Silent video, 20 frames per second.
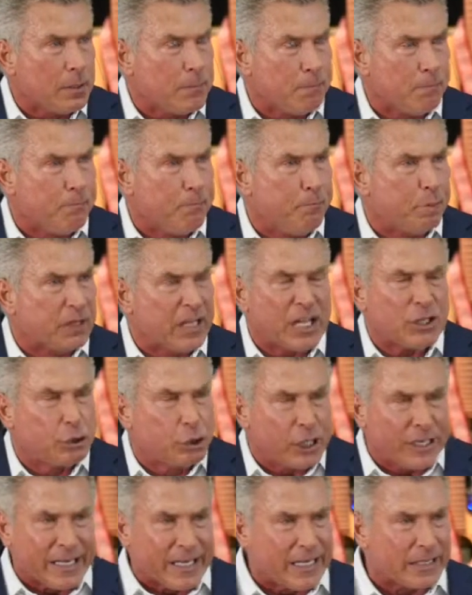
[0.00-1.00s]

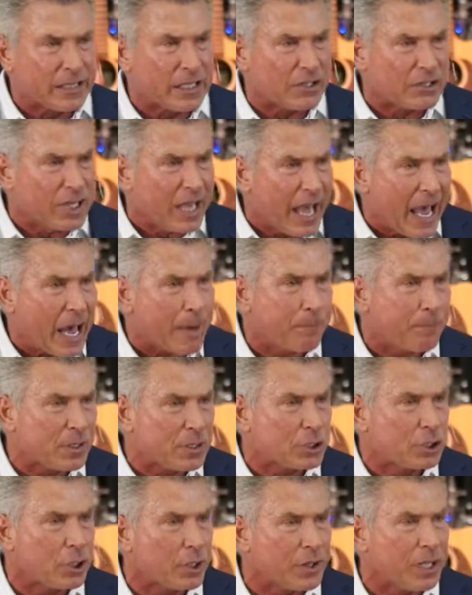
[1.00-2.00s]
bludgeoning that's
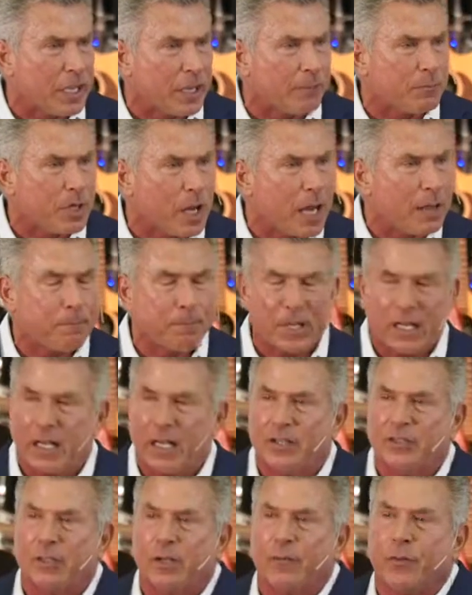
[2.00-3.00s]
happened to them, not
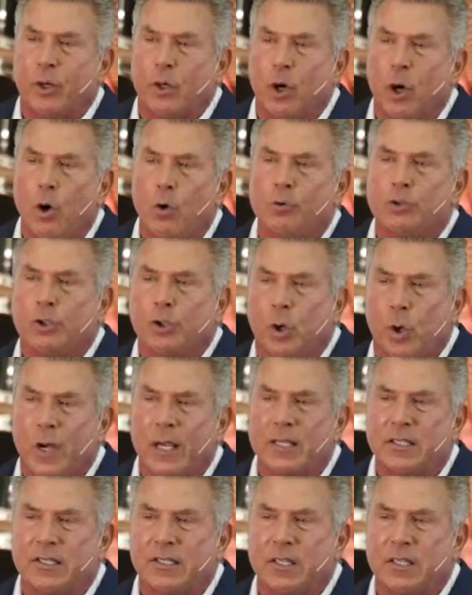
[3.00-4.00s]
because of their own
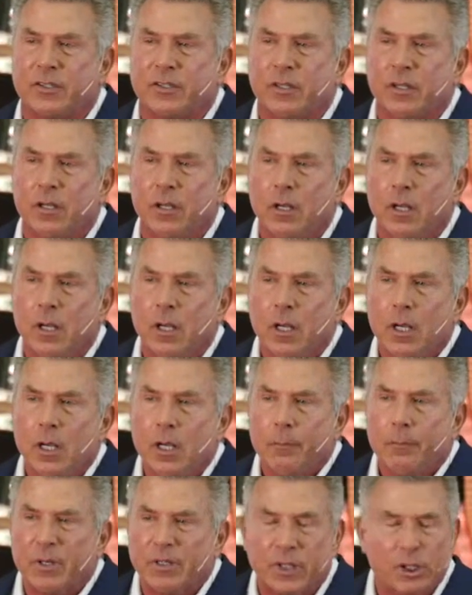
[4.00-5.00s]
choices,
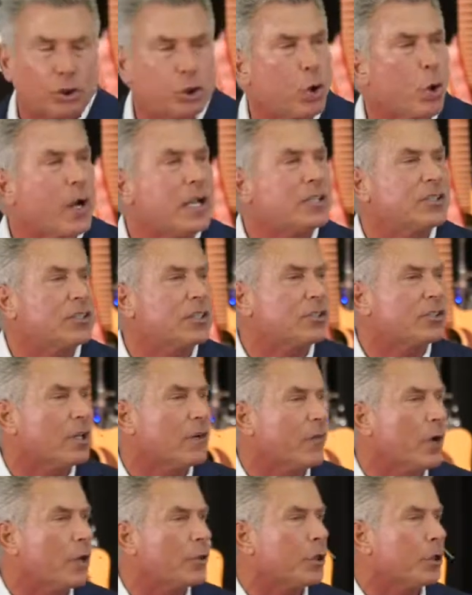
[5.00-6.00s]
but the choices
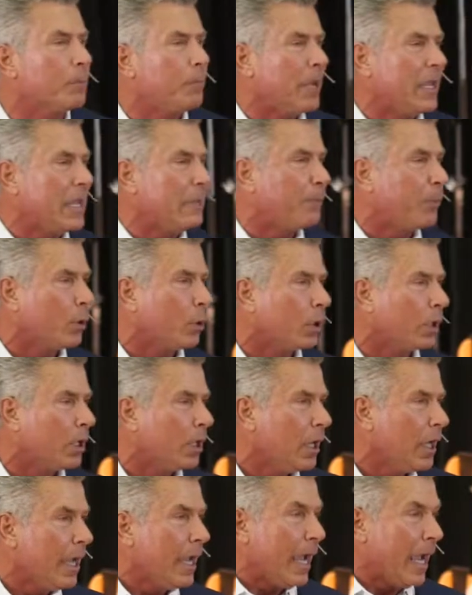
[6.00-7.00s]
of other
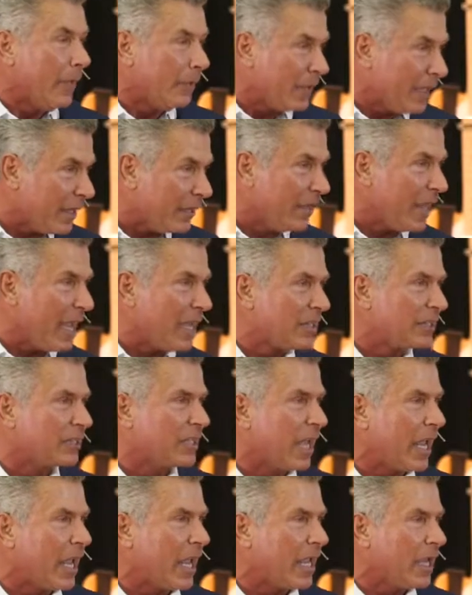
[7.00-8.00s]
people. And then they
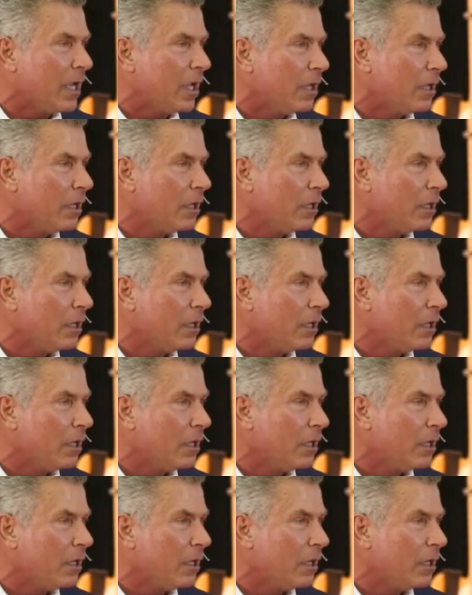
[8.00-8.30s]
say,